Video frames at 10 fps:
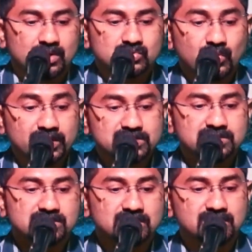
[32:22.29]
So
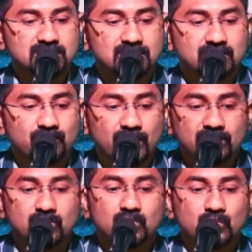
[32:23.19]
Richardson
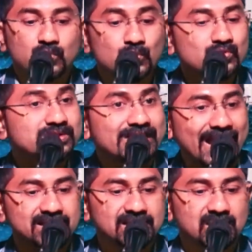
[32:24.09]
went on to use
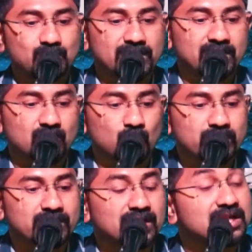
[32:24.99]
that deeply
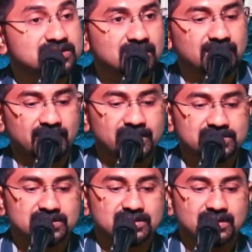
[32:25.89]
rooted cultural
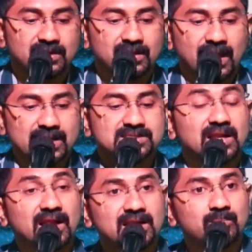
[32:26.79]
tradition as
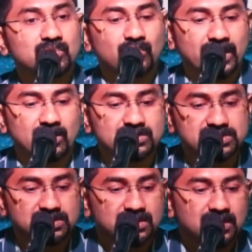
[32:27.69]
a redemptive
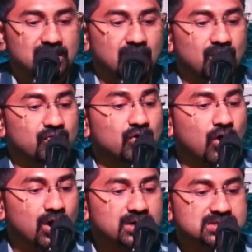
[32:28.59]
analogy of
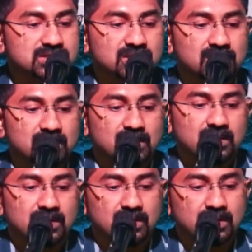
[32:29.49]
God's
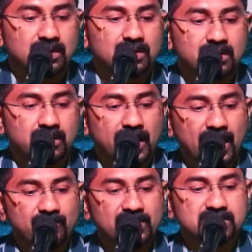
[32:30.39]
uh,
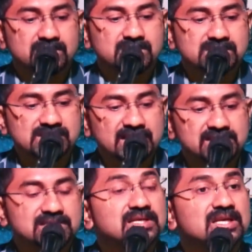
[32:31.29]
having
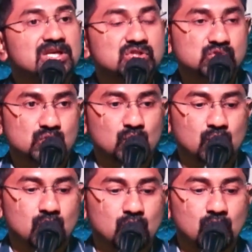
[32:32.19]
sent his
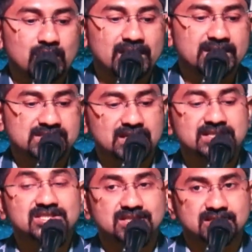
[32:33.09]
only
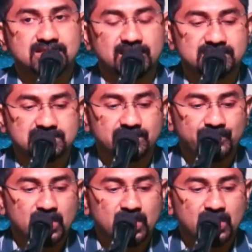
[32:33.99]
son Jesus Christ